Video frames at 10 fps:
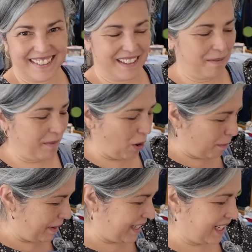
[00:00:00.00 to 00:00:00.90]
and then
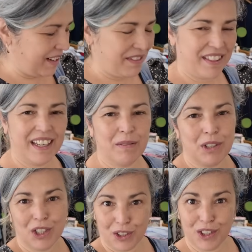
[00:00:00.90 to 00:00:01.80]
open and everything. I'm
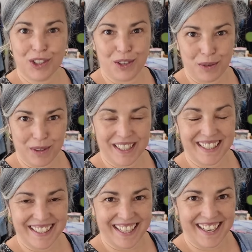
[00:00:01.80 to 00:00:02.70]
just gonna show you what is
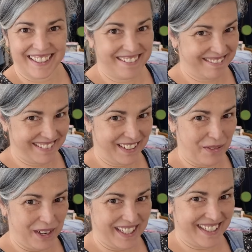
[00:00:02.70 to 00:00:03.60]
inside.
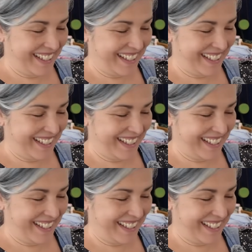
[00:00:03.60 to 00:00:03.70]
Wait a